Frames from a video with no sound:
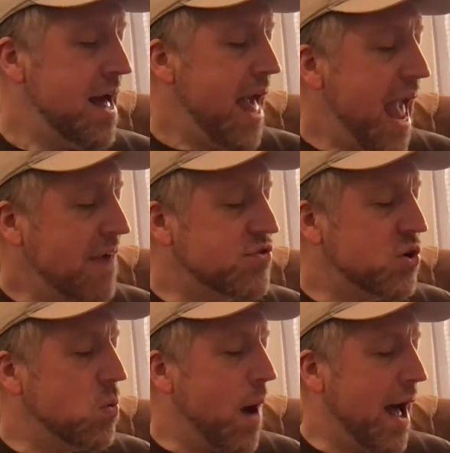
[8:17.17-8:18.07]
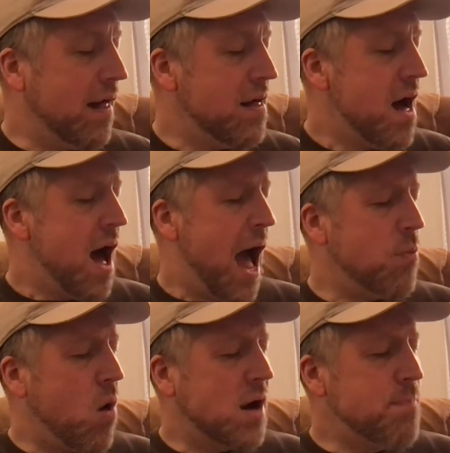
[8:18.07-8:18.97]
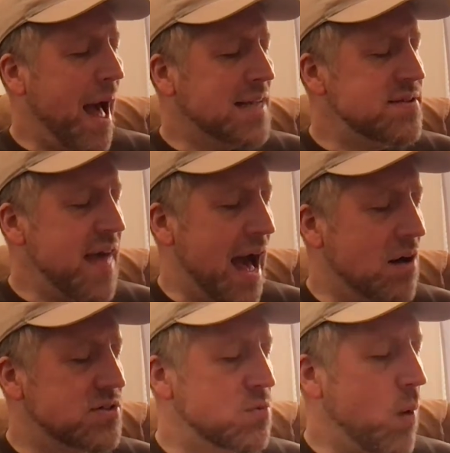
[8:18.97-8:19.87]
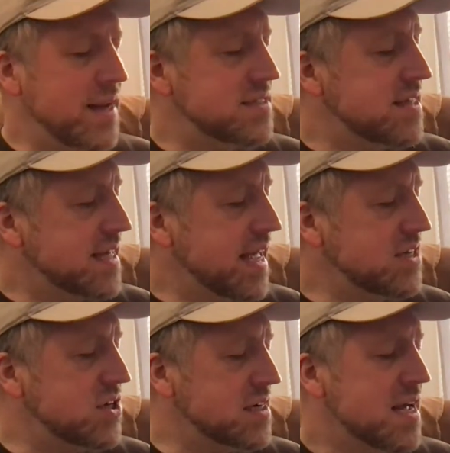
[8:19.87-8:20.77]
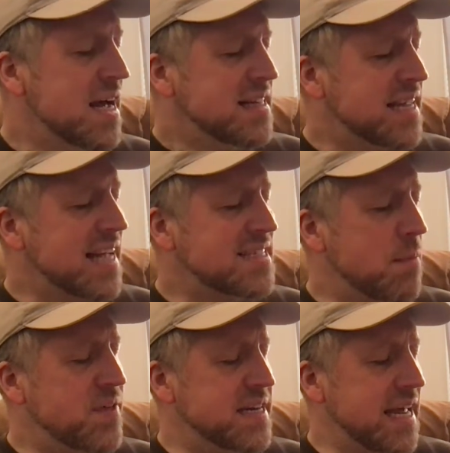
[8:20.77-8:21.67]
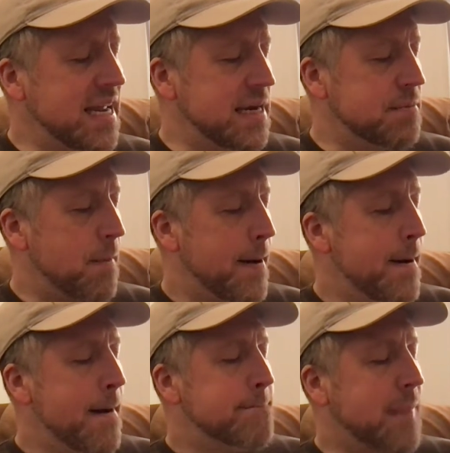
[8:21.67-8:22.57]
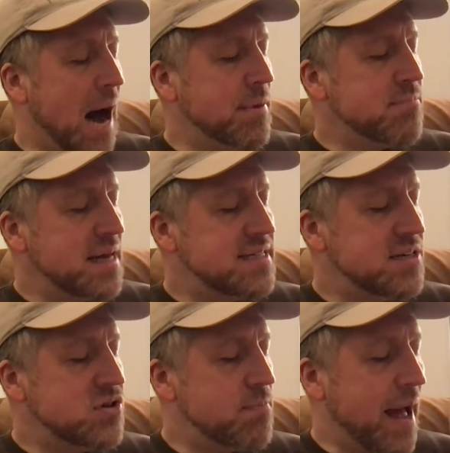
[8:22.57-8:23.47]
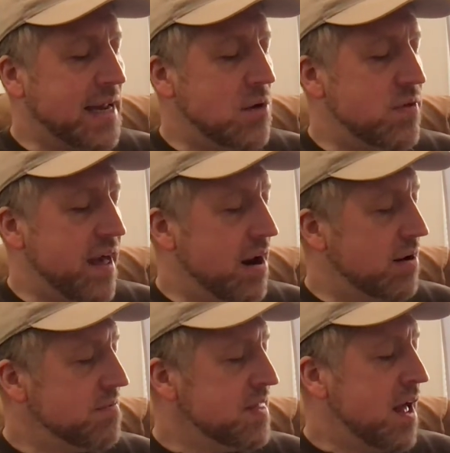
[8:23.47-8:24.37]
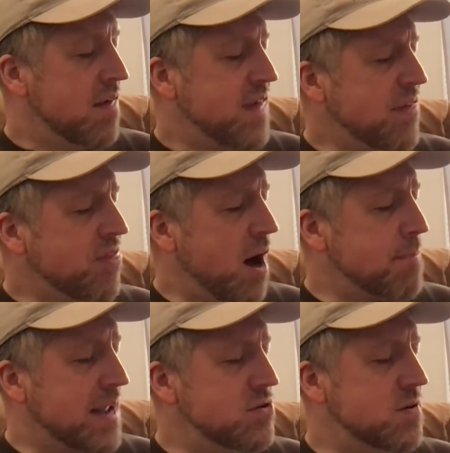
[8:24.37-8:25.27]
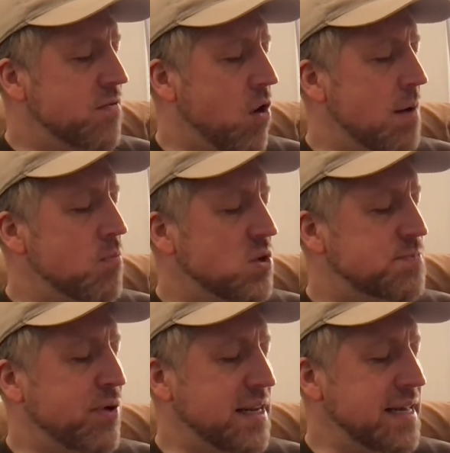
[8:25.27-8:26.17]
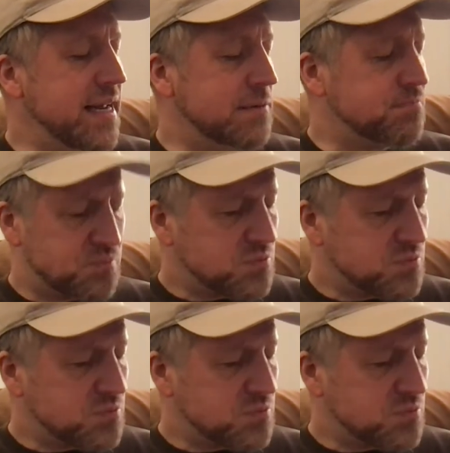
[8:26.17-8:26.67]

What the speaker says: After a while, I walked back to the house and went into the kitchen to get something to eat. Mom and my sister Becky were there. They thought my uniform was pretty neat.